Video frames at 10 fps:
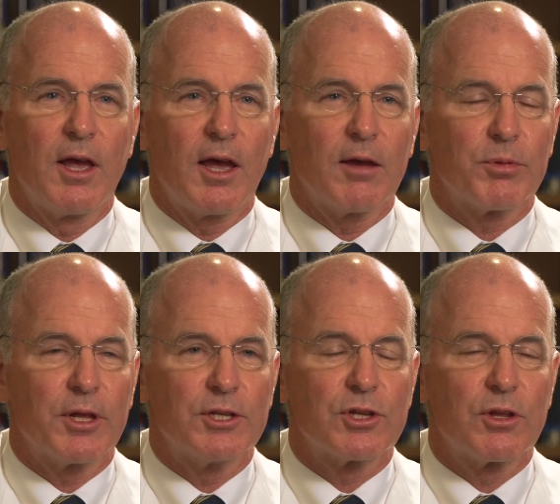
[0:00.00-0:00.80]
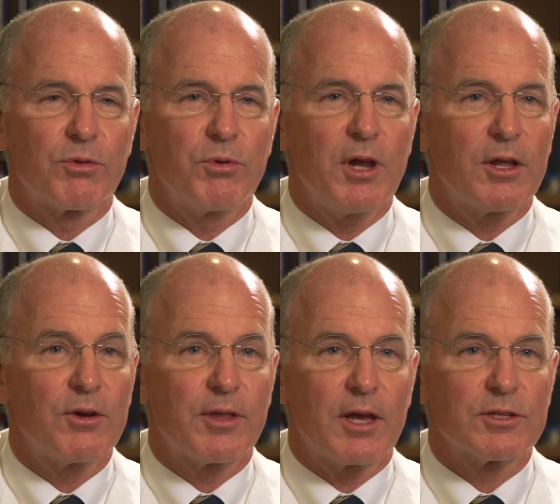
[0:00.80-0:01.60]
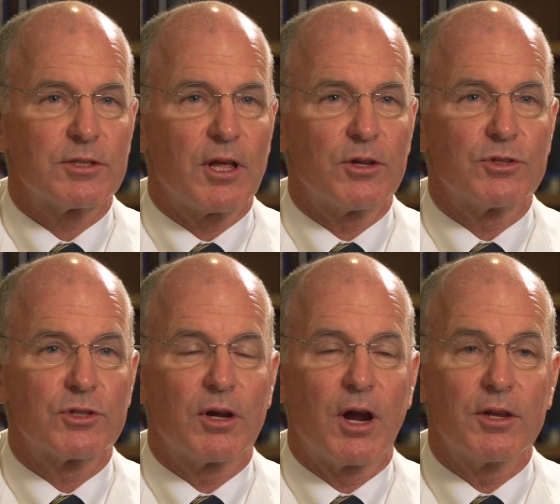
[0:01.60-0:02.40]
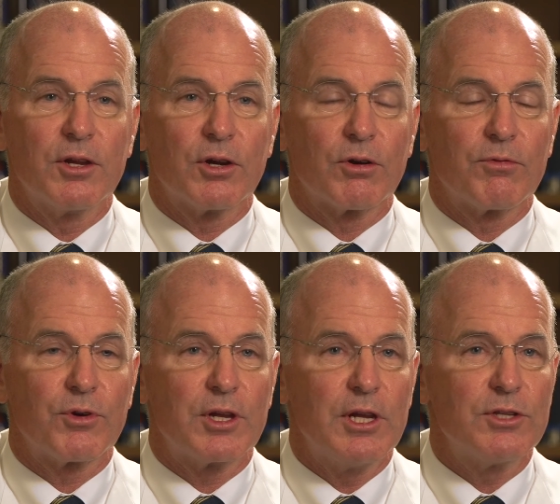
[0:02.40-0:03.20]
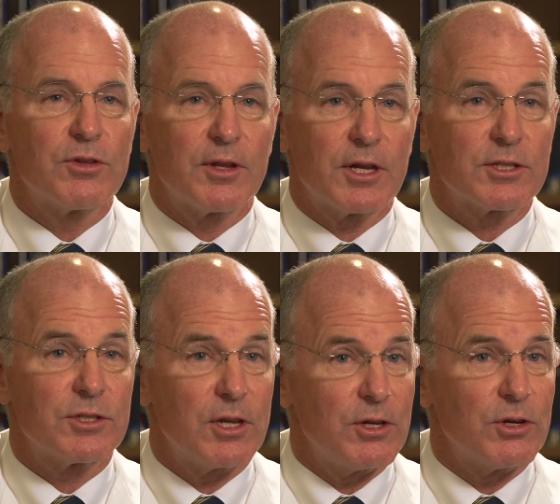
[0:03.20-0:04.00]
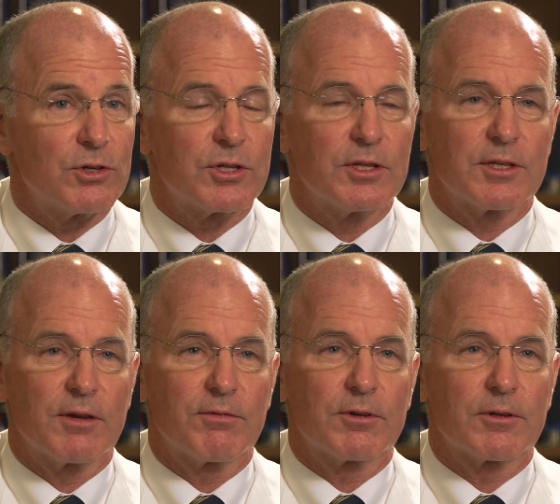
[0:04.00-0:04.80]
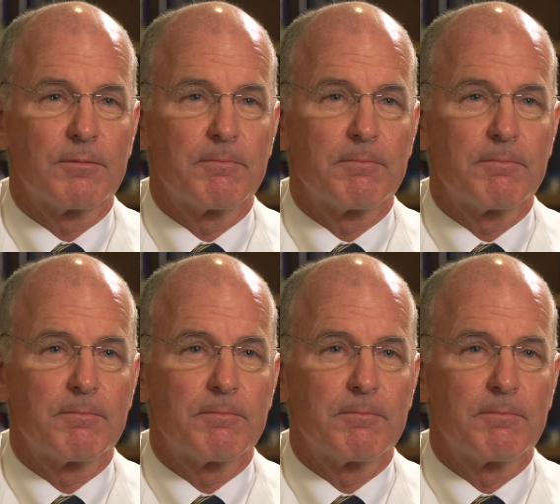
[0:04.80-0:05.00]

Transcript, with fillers: have pledged $300,000 a year for each of the next 10 years to this effort.